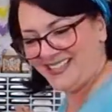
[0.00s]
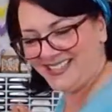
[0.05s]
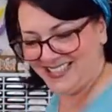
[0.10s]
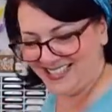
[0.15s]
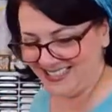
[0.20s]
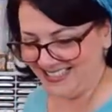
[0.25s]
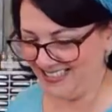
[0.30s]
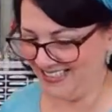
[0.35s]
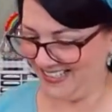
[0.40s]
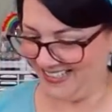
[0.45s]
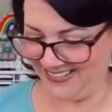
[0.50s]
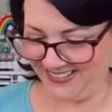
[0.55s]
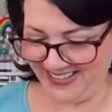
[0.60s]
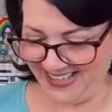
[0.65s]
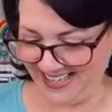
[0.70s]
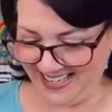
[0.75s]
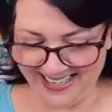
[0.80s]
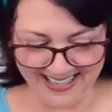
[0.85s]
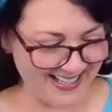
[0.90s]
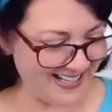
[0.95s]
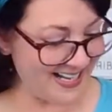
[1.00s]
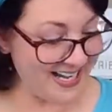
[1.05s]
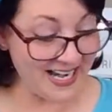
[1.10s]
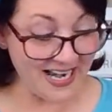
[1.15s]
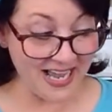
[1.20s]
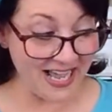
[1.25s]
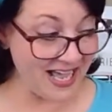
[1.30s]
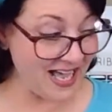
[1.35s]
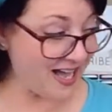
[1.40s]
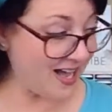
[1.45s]
things. Okay,
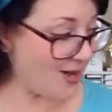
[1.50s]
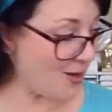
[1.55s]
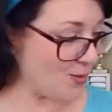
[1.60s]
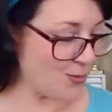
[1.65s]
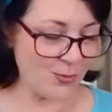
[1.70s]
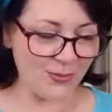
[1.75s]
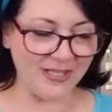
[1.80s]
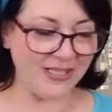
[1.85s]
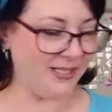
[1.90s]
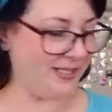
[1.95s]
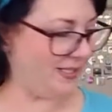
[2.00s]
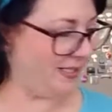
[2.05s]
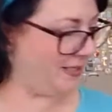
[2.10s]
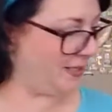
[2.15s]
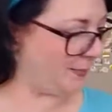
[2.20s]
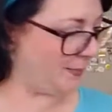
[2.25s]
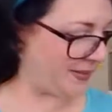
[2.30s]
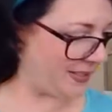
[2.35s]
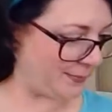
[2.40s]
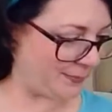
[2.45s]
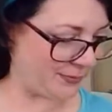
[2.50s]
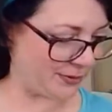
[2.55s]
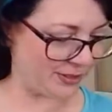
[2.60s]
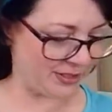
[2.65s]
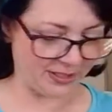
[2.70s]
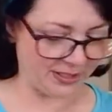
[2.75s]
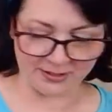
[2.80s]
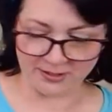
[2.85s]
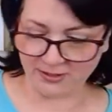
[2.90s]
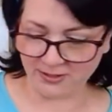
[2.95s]
now we need a paper
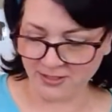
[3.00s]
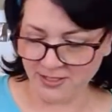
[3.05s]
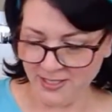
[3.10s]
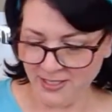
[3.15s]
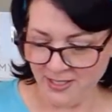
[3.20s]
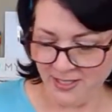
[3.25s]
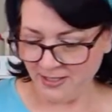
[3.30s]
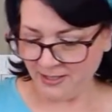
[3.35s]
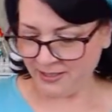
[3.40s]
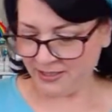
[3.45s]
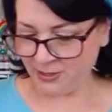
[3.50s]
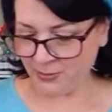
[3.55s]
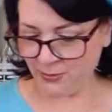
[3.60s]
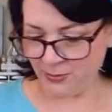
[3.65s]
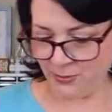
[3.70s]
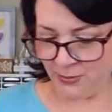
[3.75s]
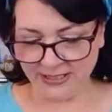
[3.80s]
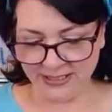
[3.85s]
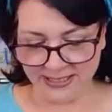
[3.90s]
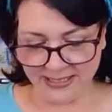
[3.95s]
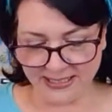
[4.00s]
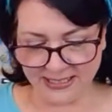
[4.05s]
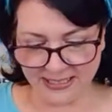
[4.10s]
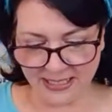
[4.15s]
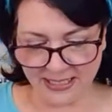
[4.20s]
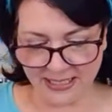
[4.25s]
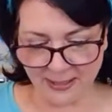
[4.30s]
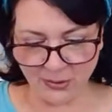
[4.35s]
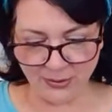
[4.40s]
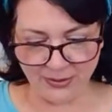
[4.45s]
cutter because we're going to
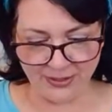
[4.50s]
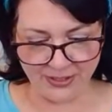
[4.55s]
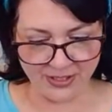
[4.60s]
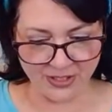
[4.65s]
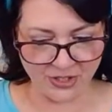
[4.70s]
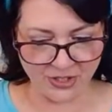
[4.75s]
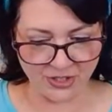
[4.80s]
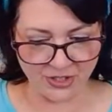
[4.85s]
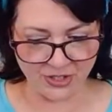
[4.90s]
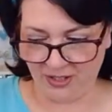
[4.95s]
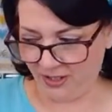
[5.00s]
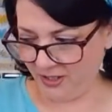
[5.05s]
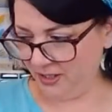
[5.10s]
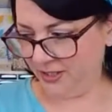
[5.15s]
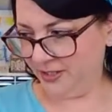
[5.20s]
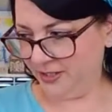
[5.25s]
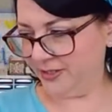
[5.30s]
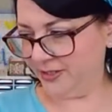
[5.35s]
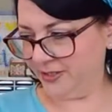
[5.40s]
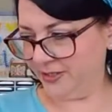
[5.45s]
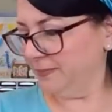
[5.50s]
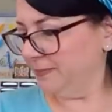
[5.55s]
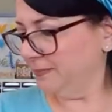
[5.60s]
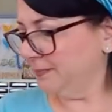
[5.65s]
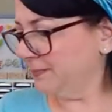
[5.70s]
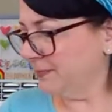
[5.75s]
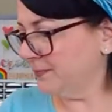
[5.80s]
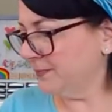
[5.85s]
assemble this card.